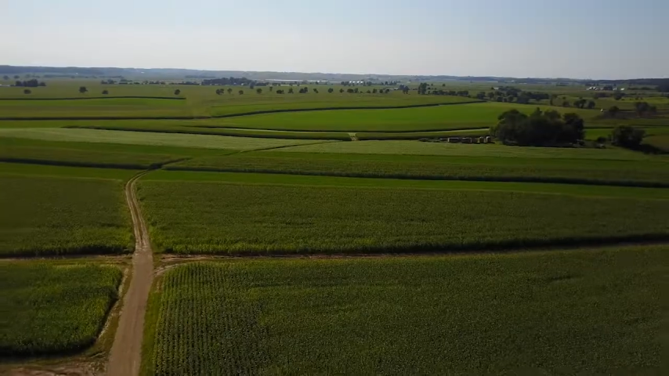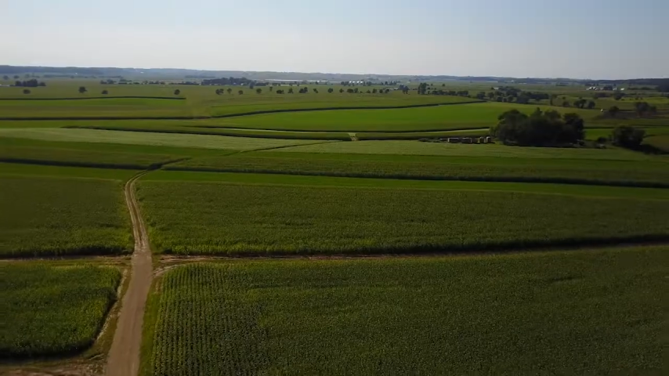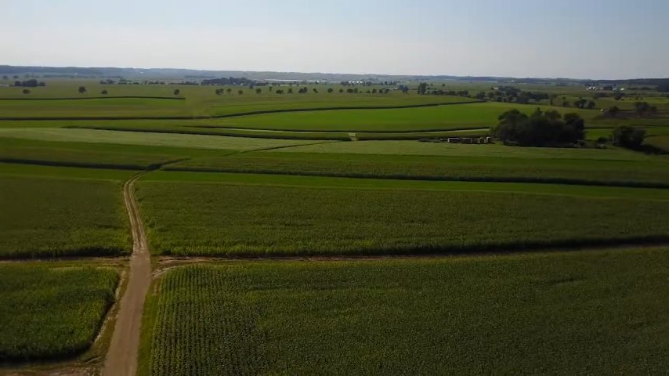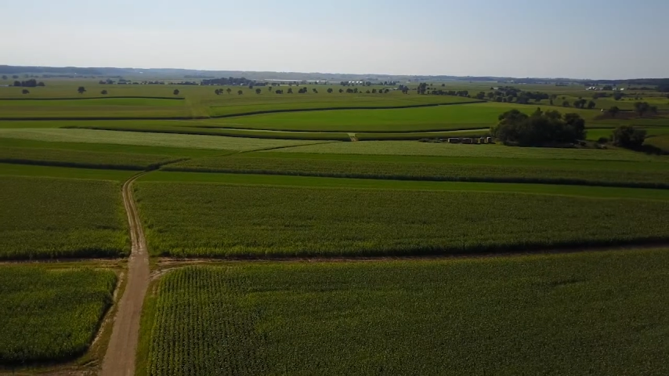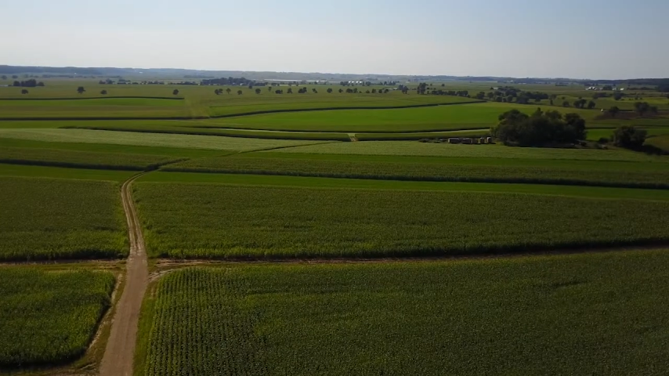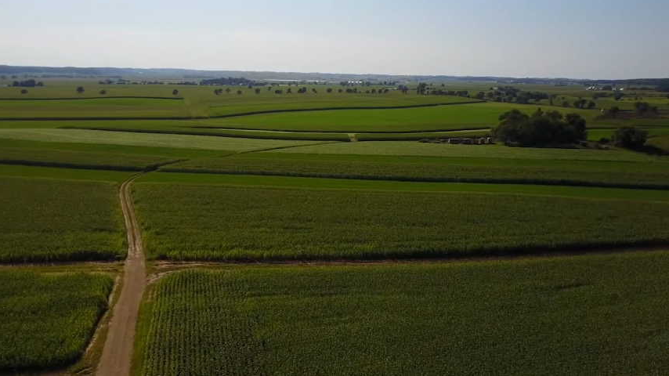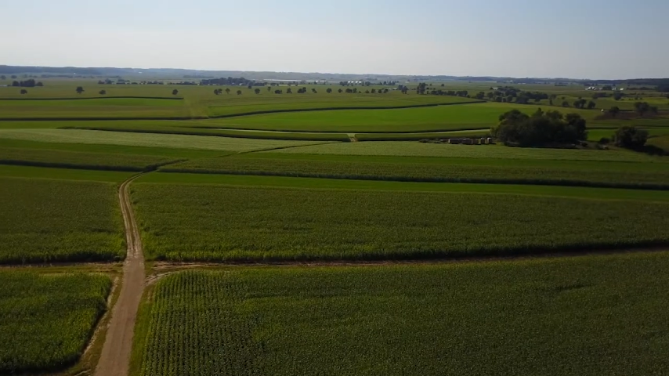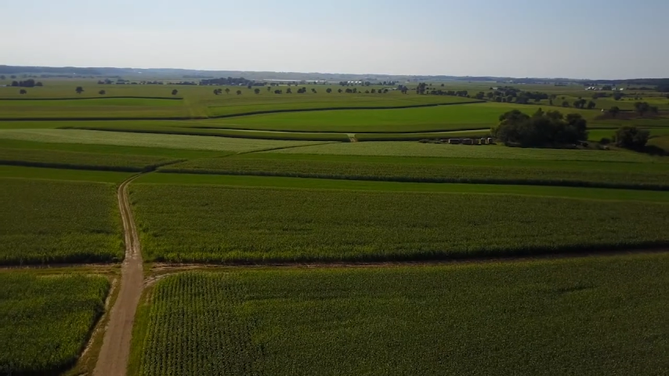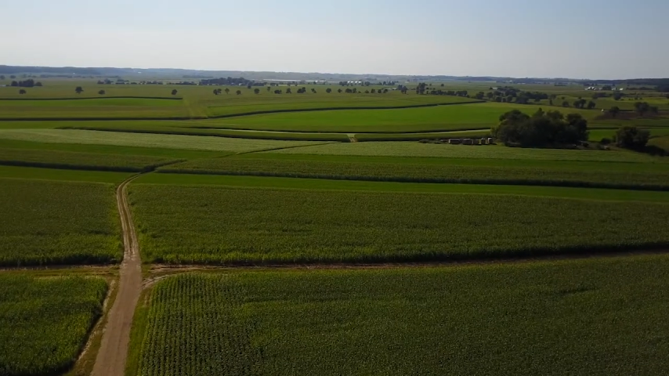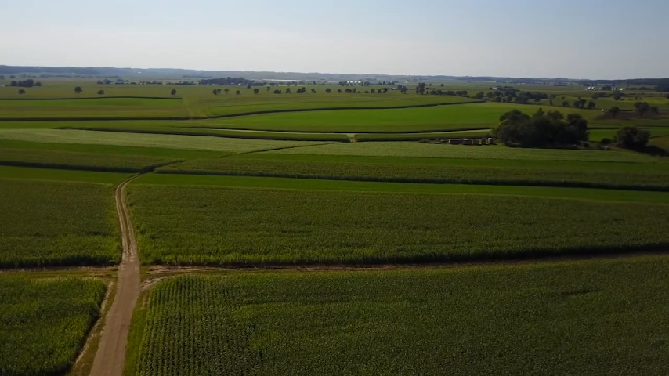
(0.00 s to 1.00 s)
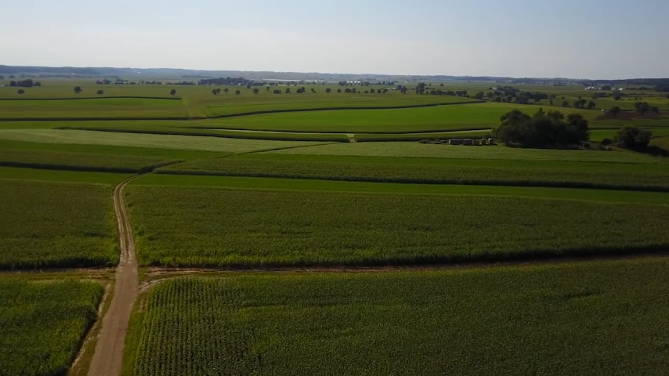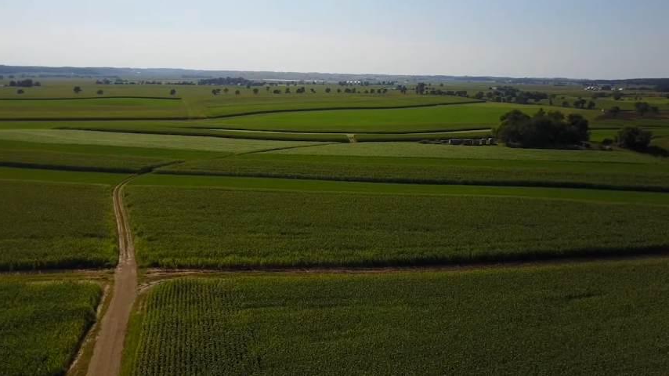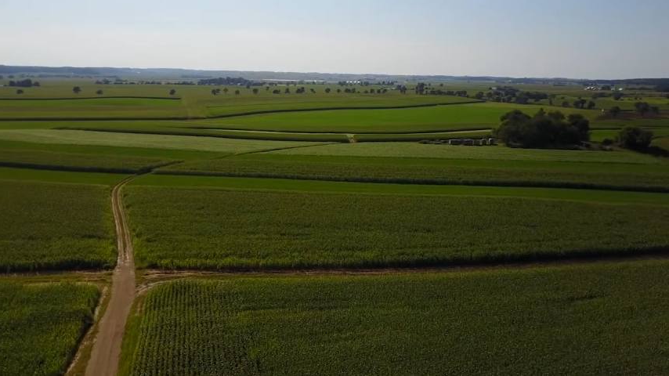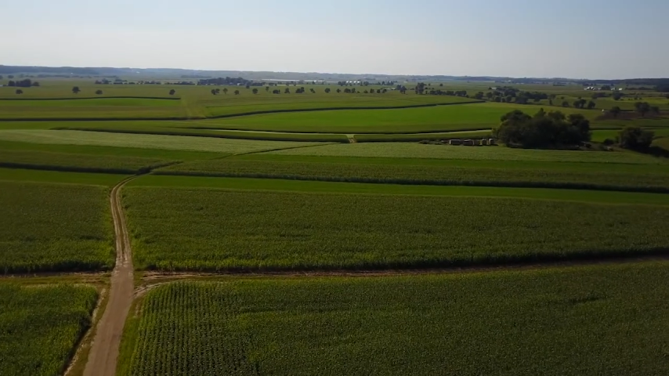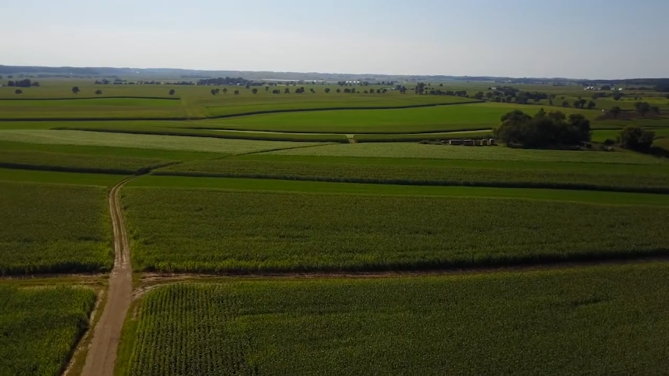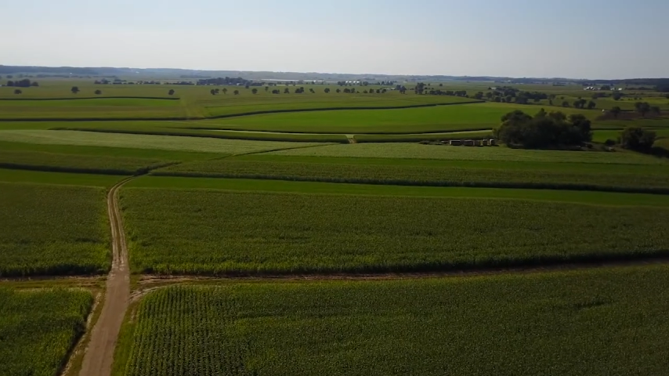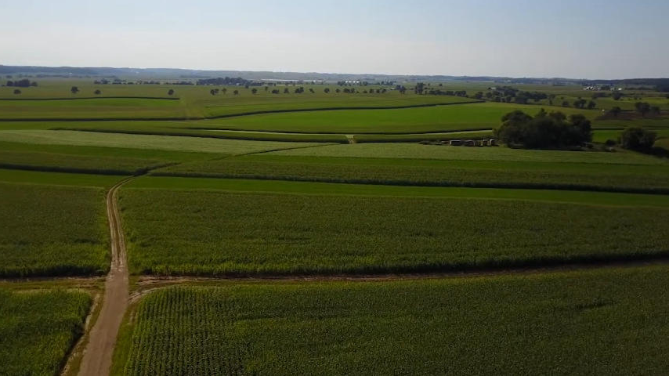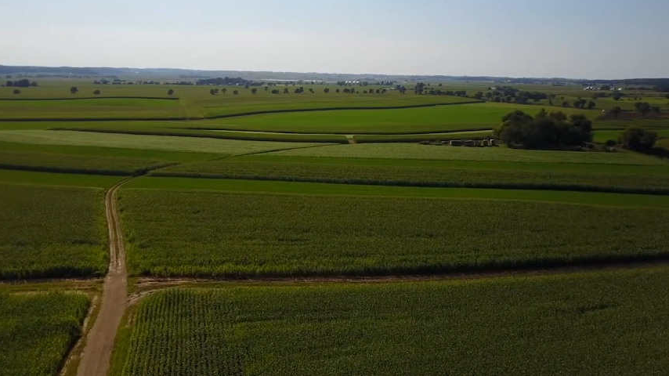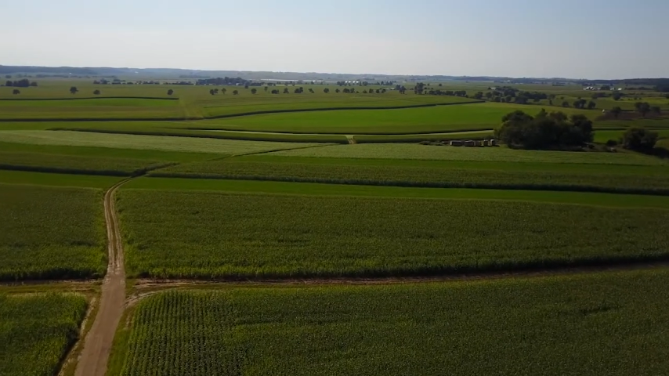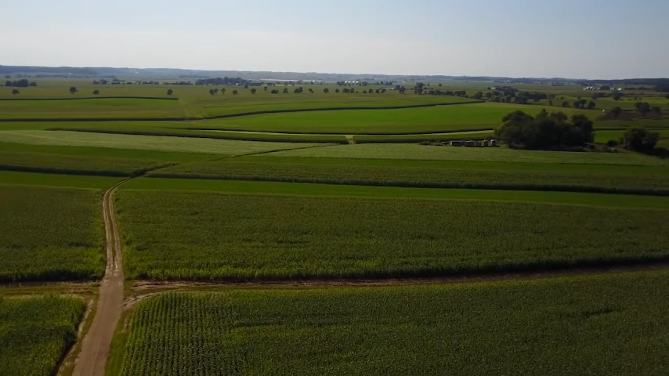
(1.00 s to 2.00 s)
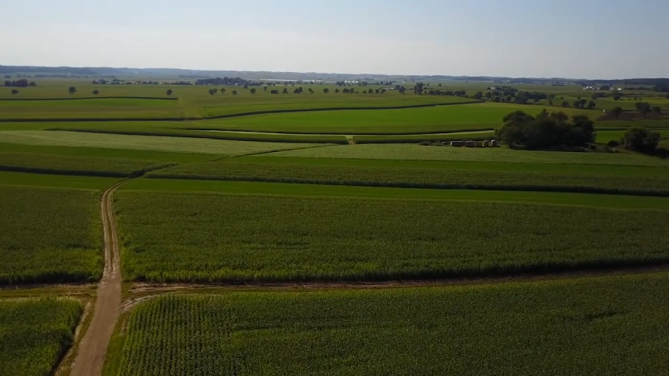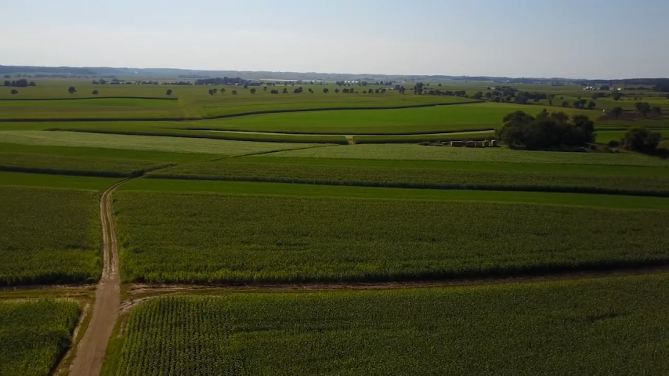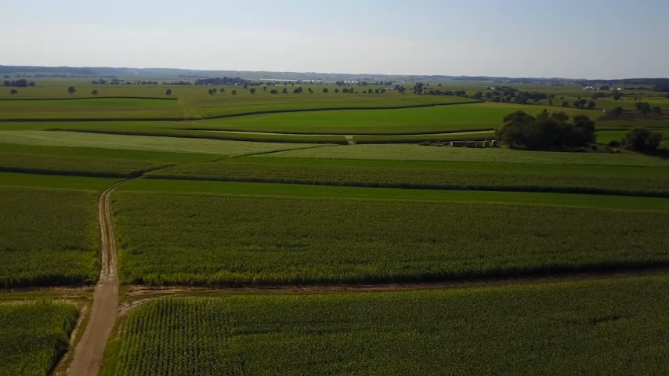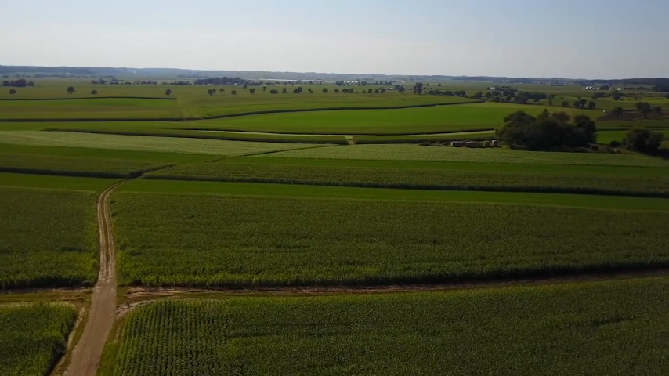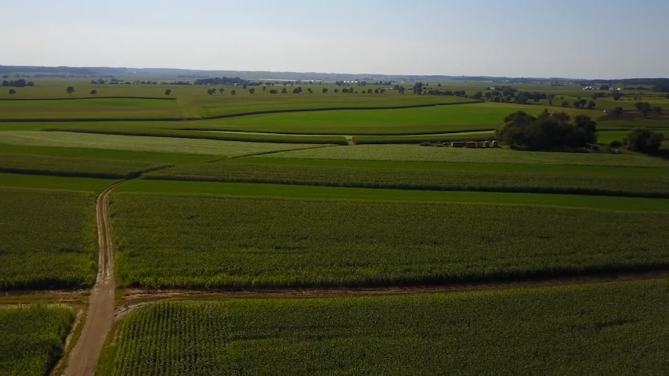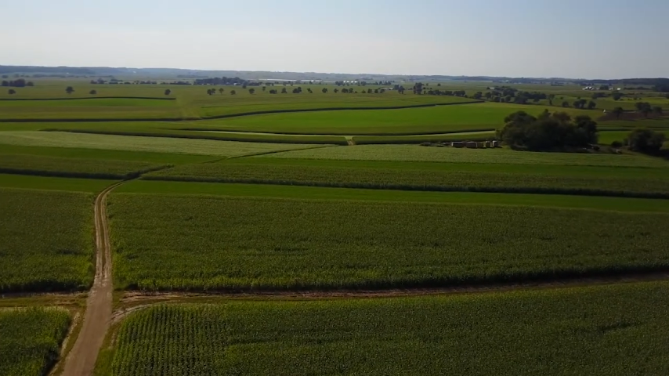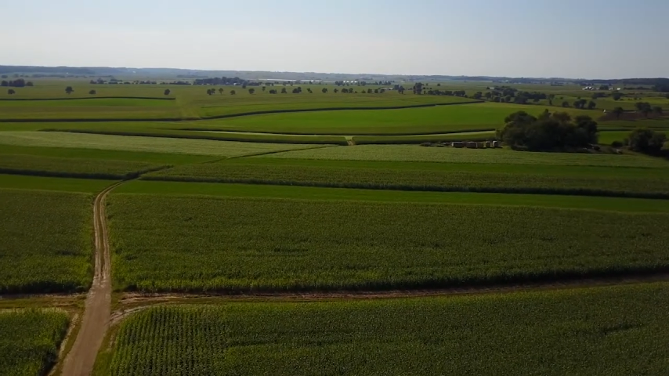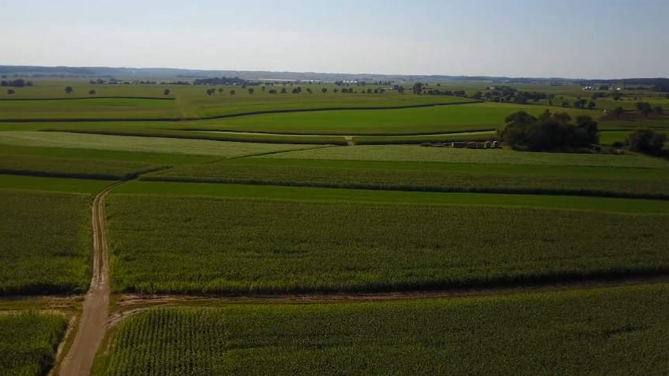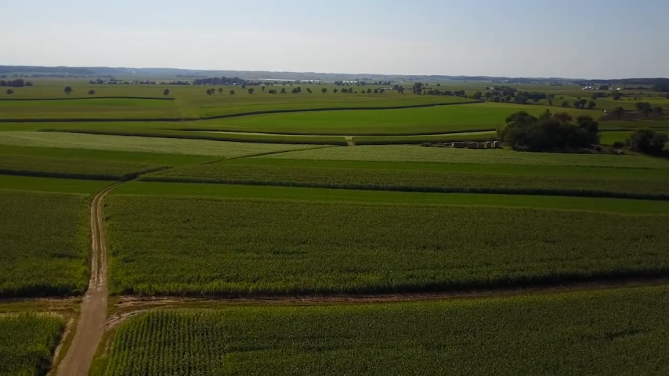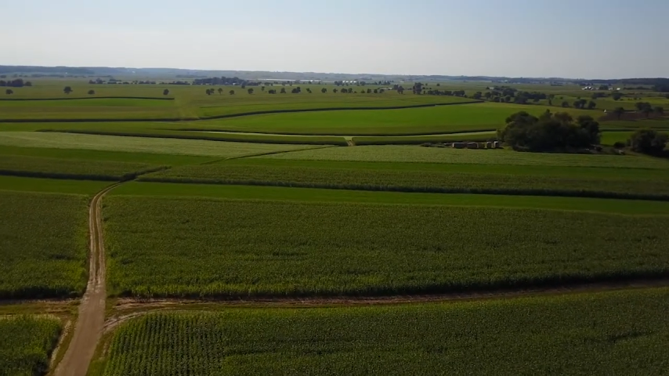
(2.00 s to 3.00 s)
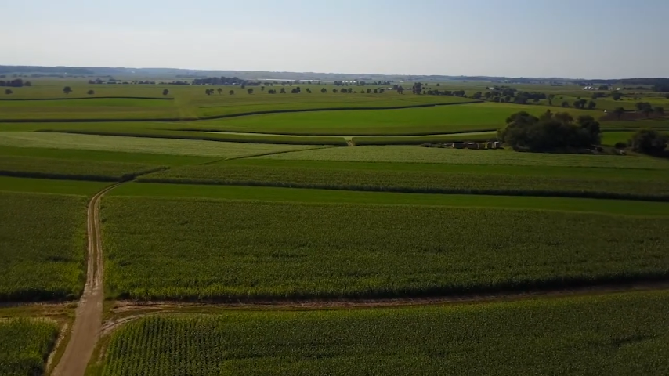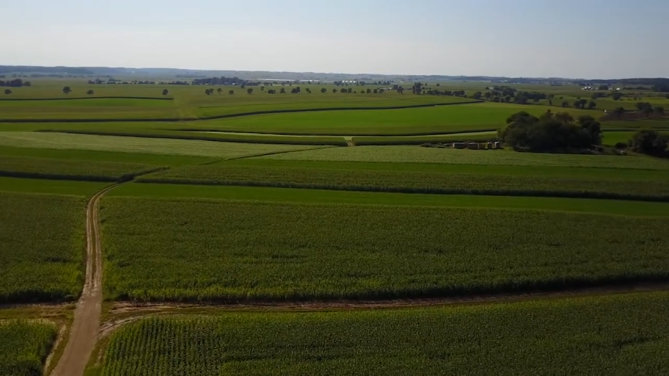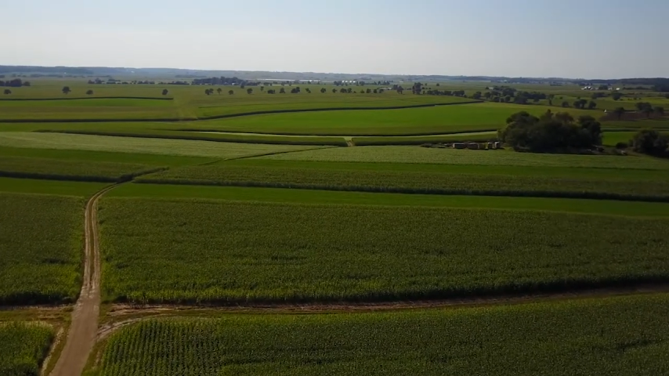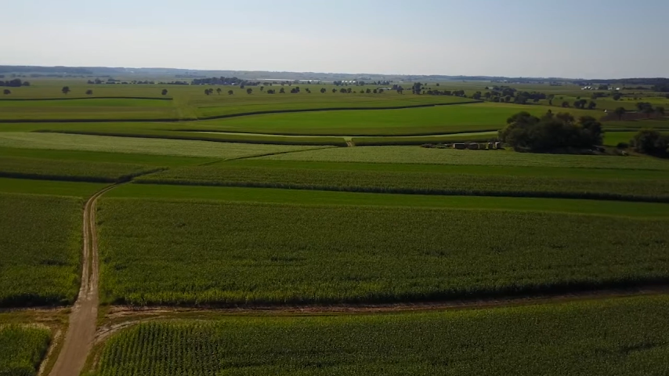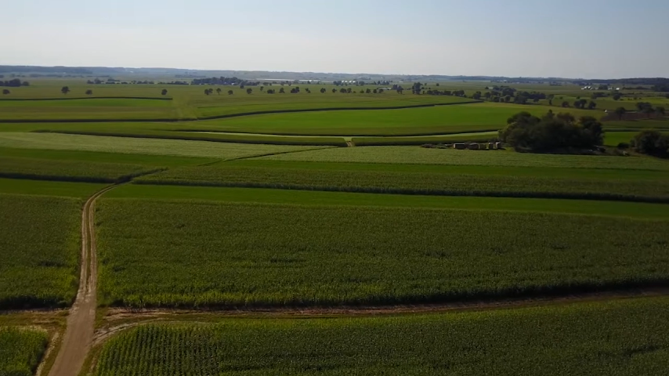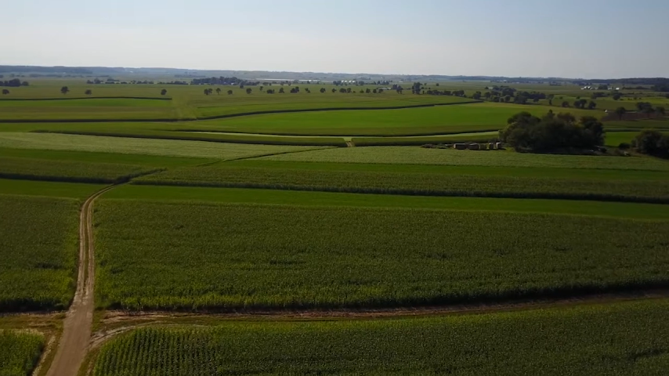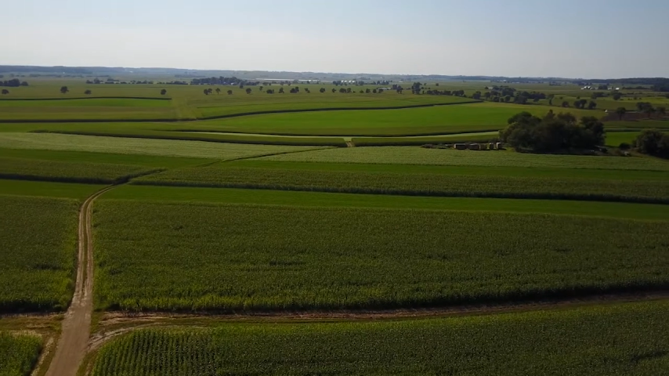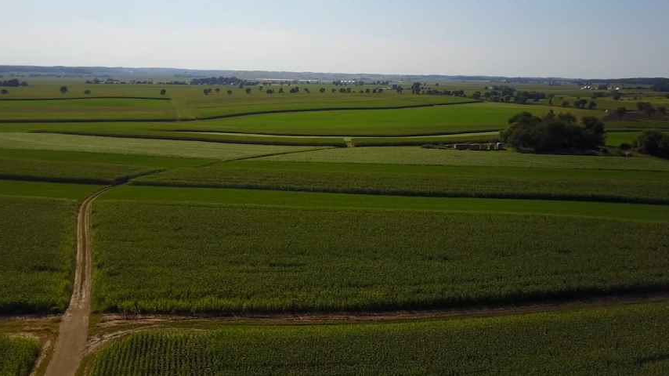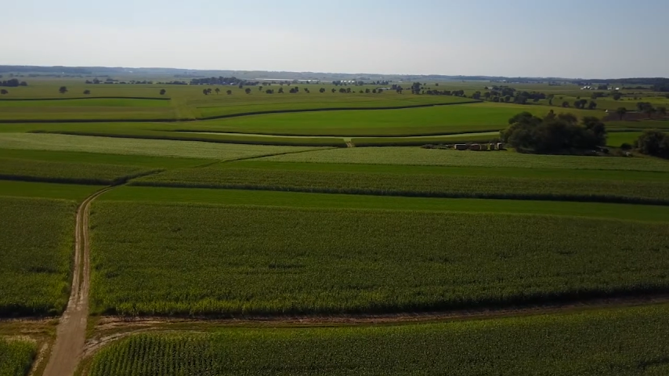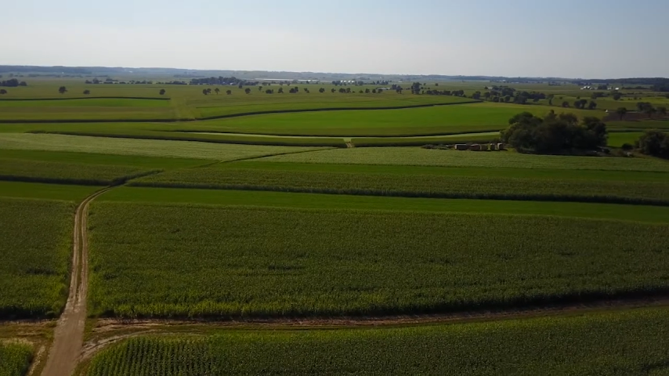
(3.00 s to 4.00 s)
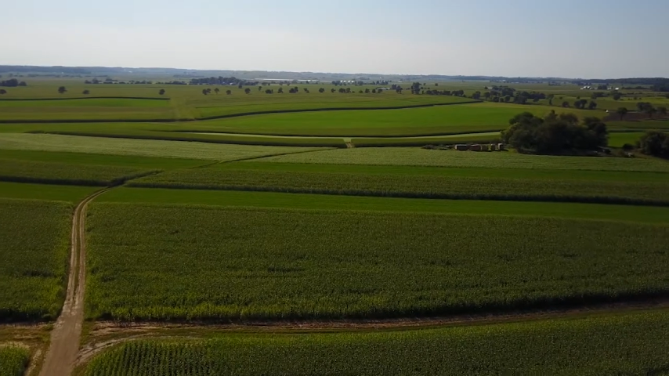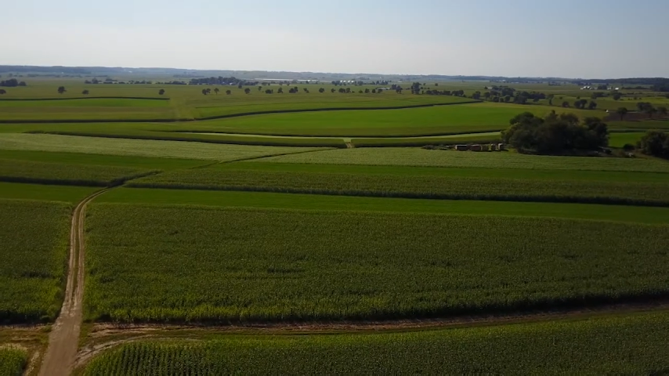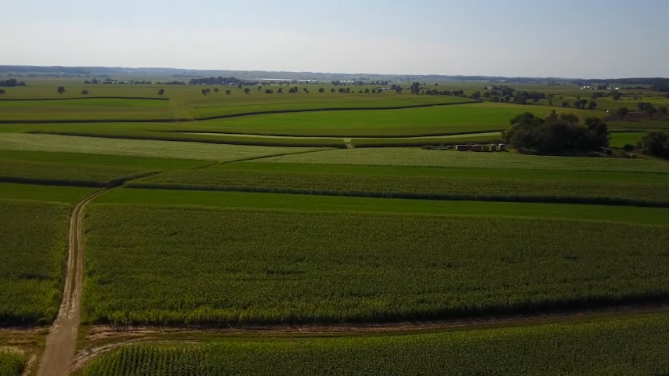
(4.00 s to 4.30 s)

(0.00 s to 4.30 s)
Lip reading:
[unreadable: no face in view]